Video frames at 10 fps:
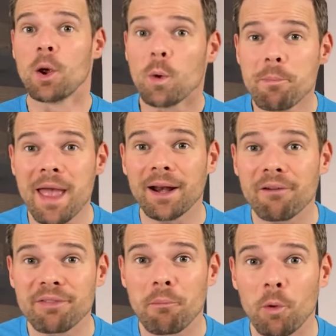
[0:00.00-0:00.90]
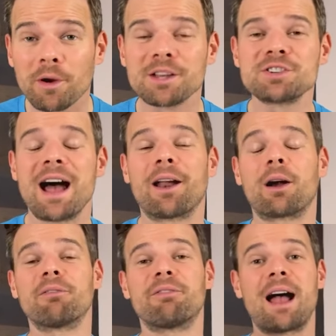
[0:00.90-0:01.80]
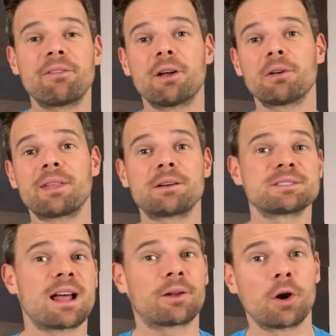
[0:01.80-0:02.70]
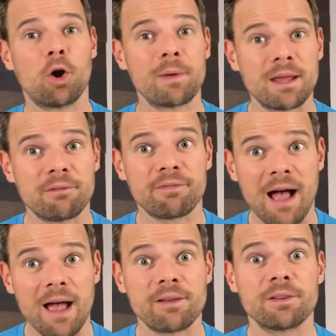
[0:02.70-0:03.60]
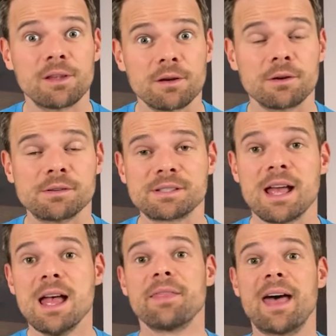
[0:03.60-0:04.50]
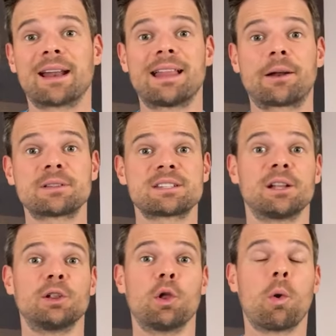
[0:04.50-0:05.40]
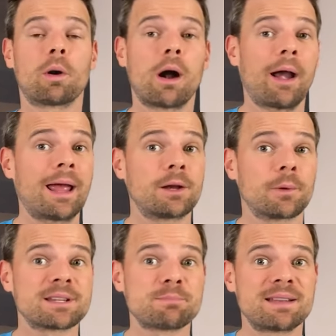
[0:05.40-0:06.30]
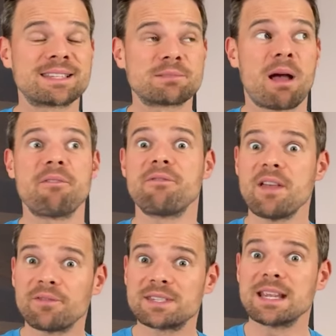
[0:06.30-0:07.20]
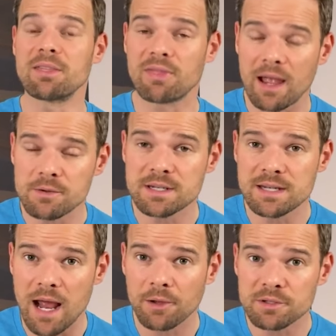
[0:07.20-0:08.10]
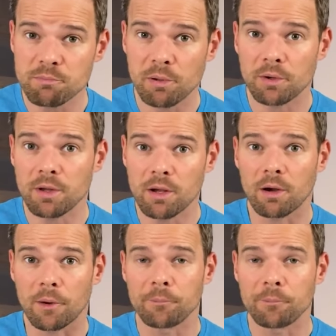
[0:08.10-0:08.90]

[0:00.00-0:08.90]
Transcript: We paid off the mortgage on our $500,000 home in five years. That allowed us to lower our annual expenses by $15,000 per year.